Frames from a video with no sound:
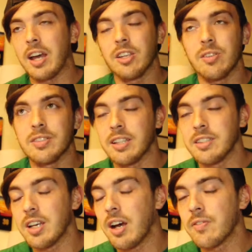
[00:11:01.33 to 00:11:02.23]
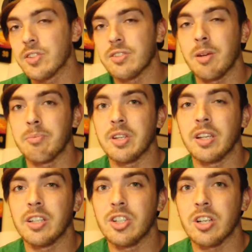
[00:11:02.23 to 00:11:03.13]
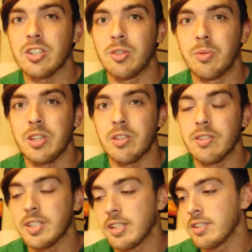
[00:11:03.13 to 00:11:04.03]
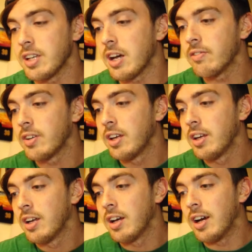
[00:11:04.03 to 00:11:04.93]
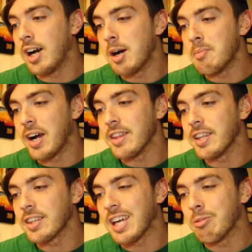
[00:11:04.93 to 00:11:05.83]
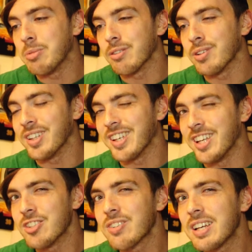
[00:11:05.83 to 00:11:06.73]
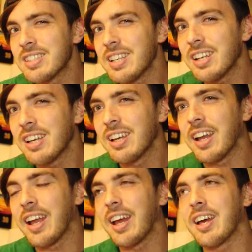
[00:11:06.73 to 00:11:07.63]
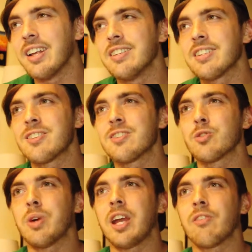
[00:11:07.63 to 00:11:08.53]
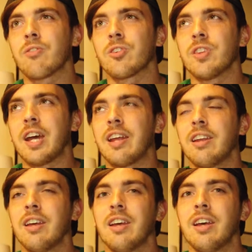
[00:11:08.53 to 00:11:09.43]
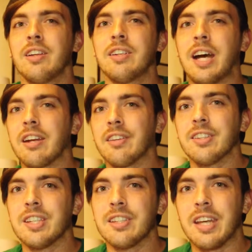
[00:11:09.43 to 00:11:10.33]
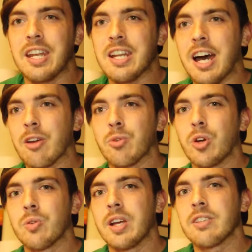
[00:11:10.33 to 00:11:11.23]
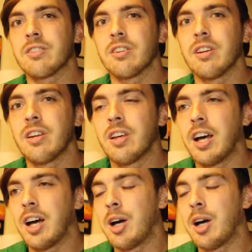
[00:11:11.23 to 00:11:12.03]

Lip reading: at USATFs or something in conjunction with USATF. I think that would be really interesting. And just as a way for that non-elite, that non-road racer,